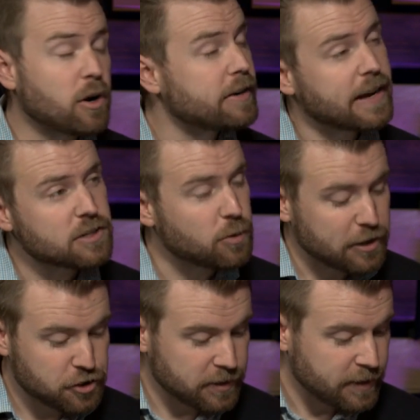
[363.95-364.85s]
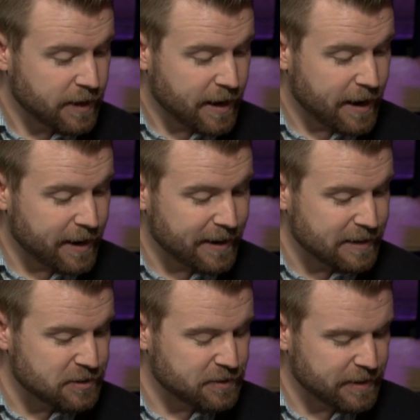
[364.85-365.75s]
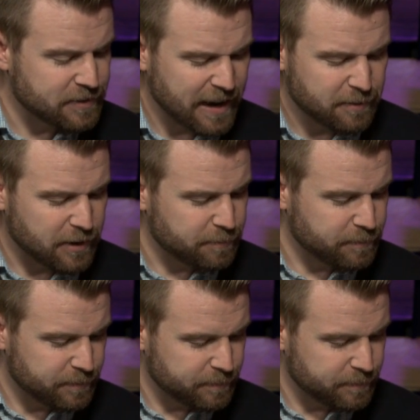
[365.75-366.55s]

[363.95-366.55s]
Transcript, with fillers: So our next question uh, is is kind of